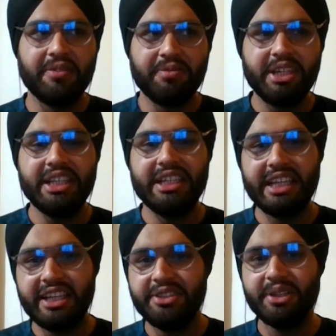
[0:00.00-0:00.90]
Every
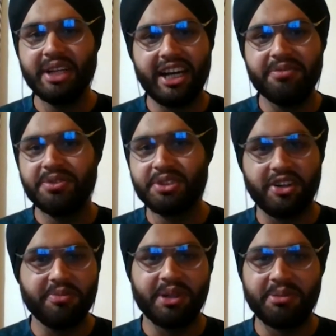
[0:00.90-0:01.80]
day you have to
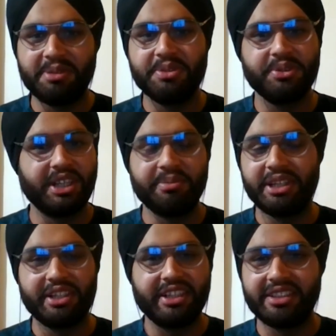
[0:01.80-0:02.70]
solve problems to get
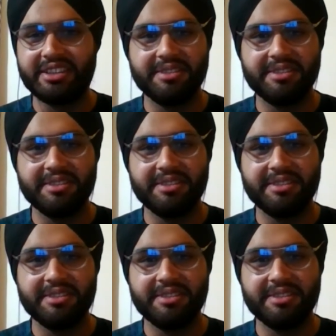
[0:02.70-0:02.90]
better.